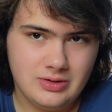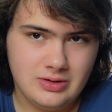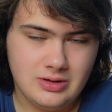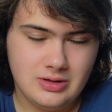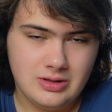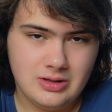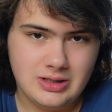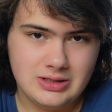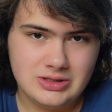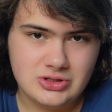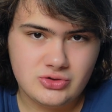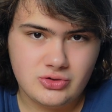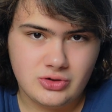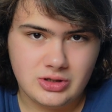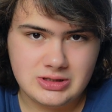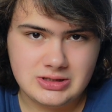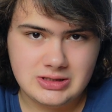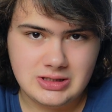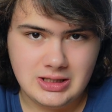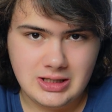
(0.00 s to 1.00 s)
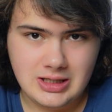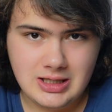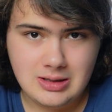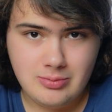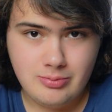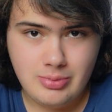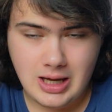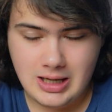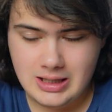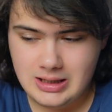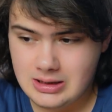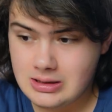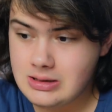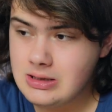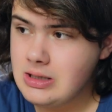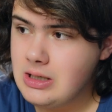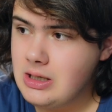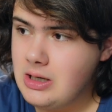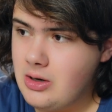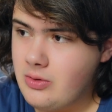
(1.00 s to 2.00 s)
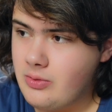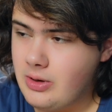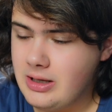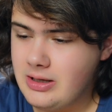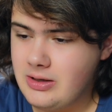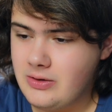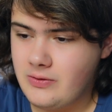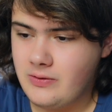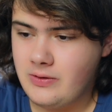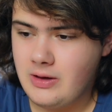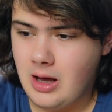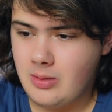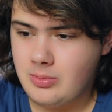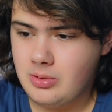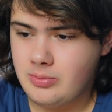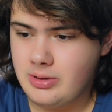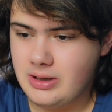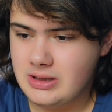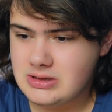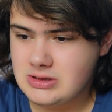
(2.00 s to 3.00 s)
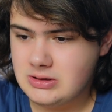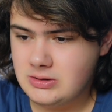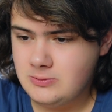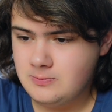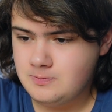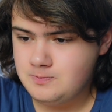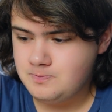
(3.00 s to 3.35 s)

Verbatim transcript: uh, its trusty companion right here, the Apple Pencil.